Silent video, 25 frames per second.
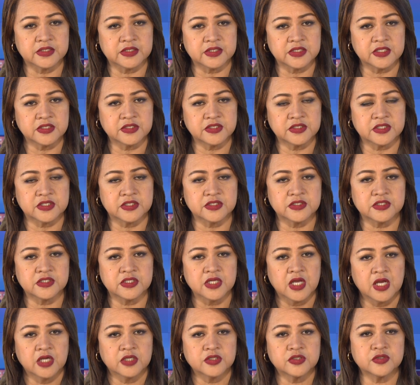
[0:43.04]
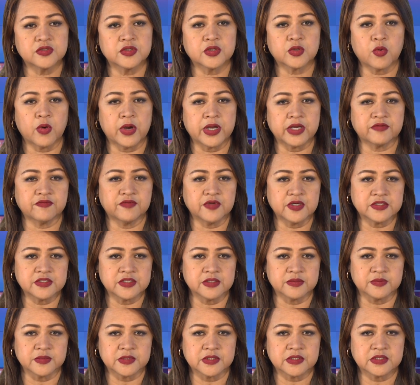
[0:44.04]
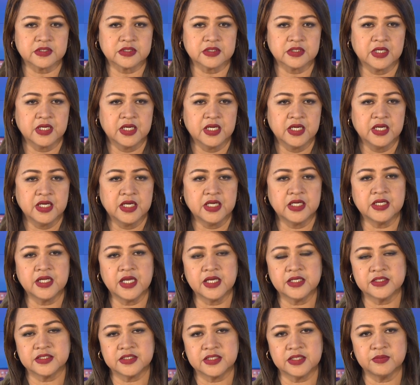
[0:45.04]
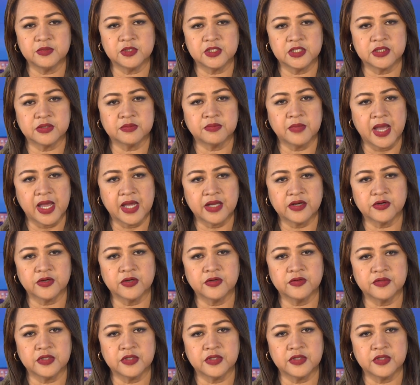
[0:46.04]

assistance to the quake victims. In a similar manner,